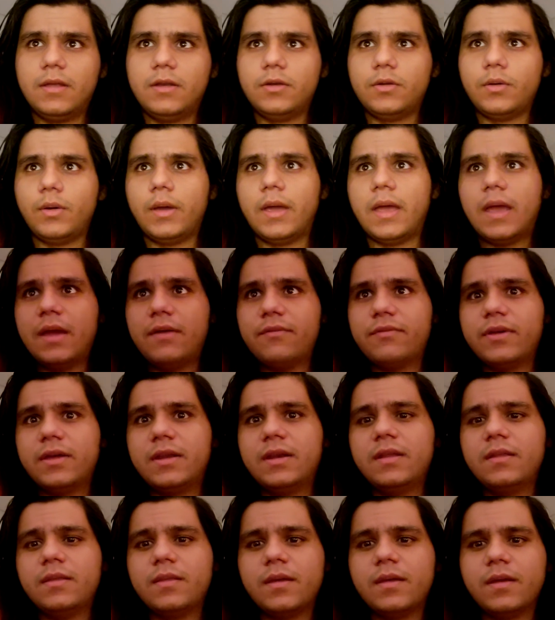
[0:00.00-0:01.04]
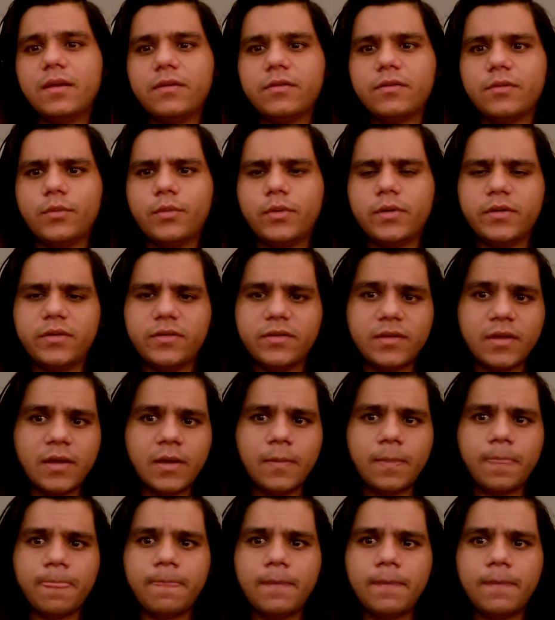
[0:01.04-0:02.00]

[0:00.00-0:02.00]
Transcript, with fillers: Do I have anything else I want to say?